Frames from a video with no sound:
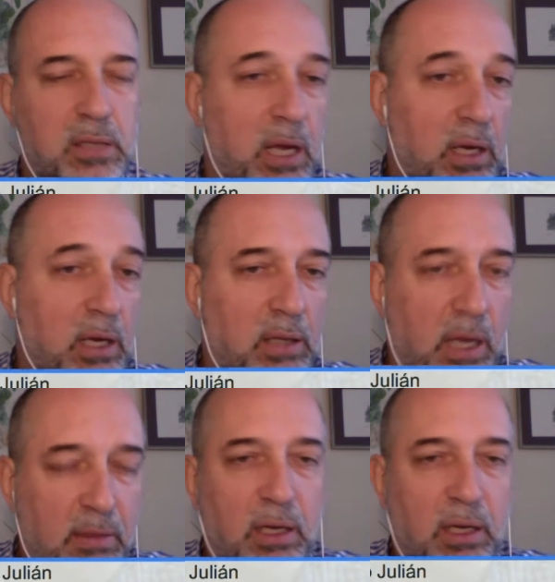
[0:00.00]
And I
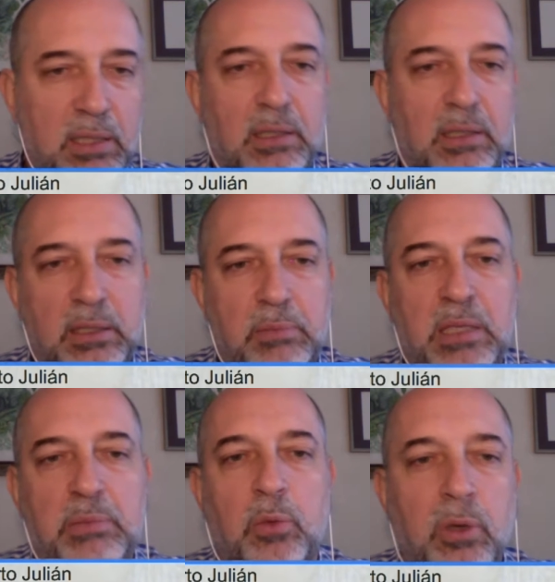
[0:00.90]
think it's much
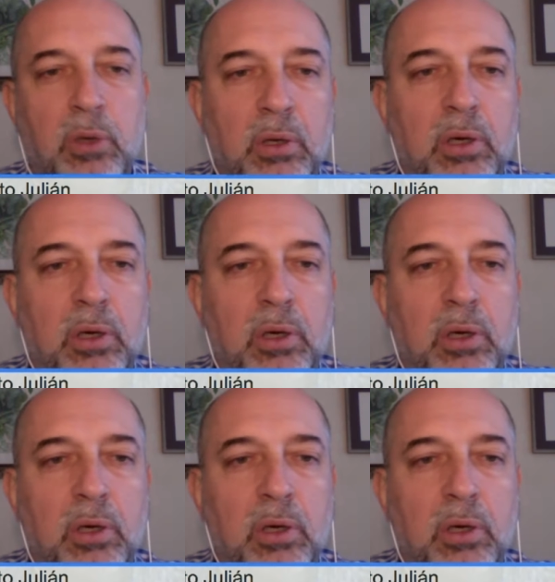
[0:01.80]
more